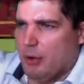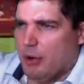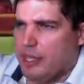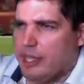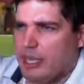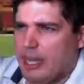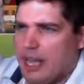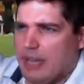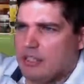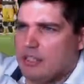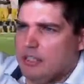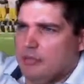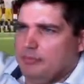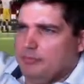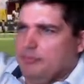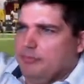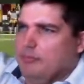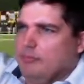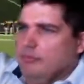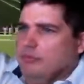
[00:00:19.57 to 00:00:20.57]
we're working against.
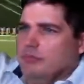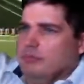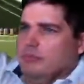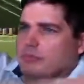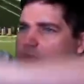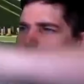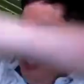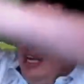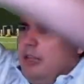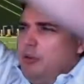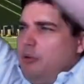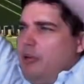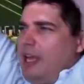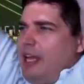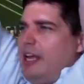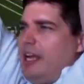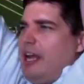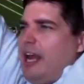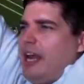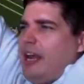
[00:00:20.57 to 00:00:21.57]
93,
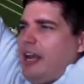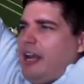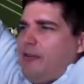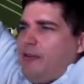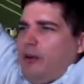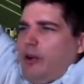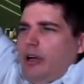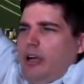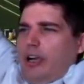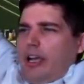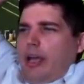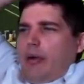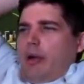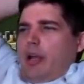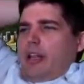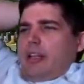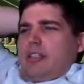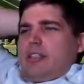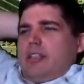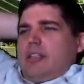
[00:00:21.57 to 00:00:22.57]
89, 84. Okay,
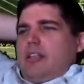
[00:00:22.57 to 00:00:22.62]
well, this